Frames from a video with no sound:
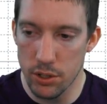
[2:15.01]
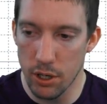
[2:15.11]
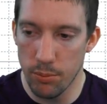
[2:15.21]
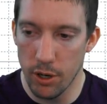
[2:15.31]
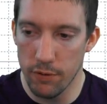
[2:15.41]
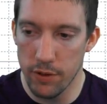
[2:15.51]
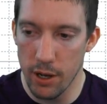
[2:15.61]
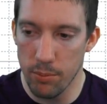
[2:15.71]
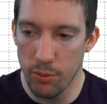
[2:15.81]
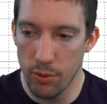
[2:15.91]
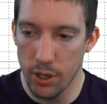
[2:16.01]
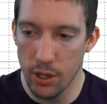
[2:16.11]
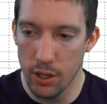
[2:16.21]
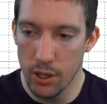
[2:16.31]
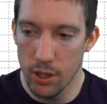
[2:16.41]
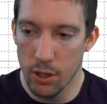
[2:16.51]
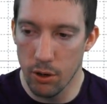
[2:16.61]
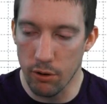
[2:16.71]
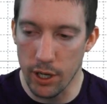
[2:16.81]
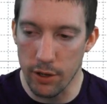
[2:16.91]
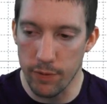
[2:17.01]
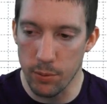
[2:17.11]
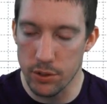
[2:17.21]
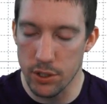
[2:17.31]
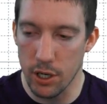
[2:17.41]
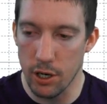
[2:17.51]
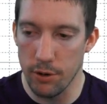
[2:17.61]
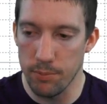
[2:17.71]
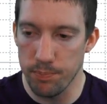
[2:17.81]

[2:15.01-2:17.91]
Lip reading: above that point, or like if it was a